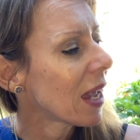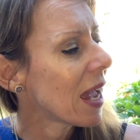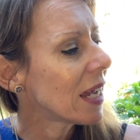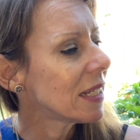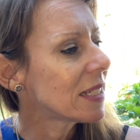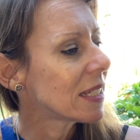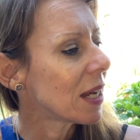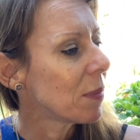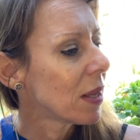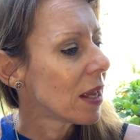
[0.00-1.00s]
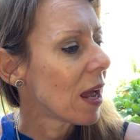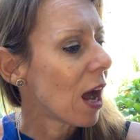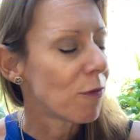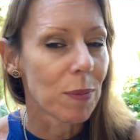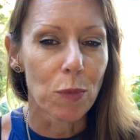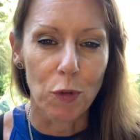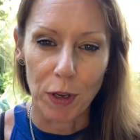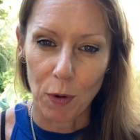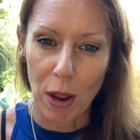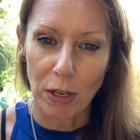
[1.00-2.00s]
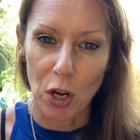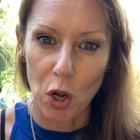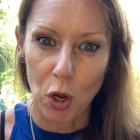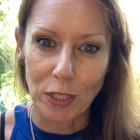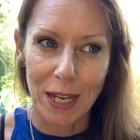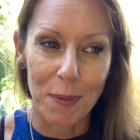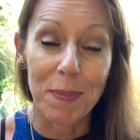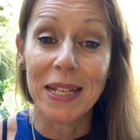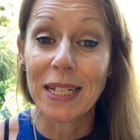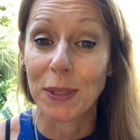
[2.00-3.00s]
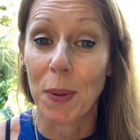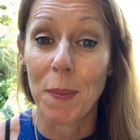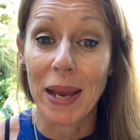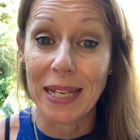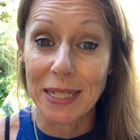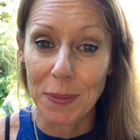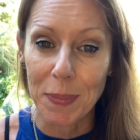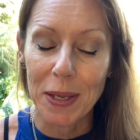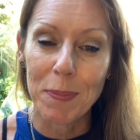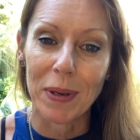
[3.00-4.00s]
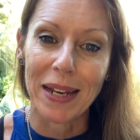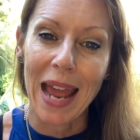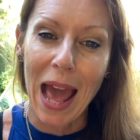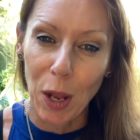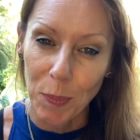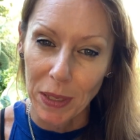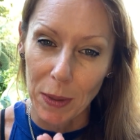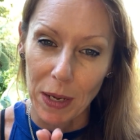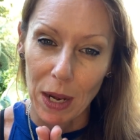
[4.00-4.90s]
And I've been moving around a lot and meeting some amazing people and helping